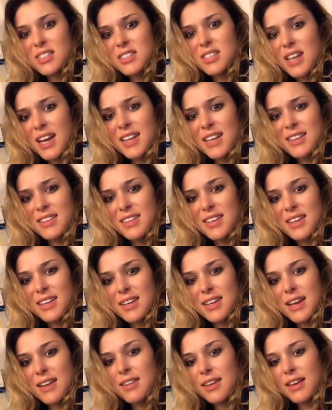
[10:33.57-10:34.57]
I didn't.
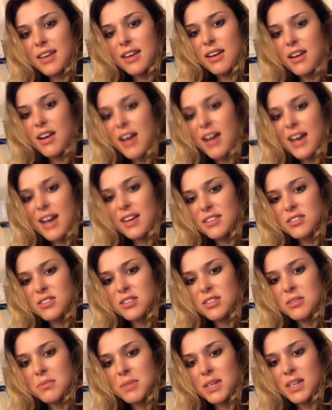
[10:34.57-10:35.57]
I think I got hacked or
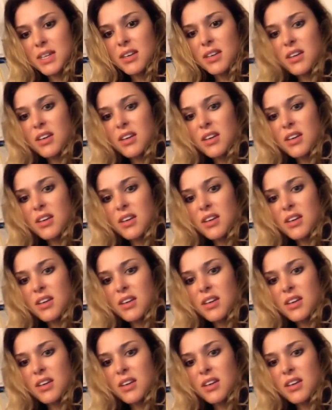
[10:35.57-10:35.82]
something.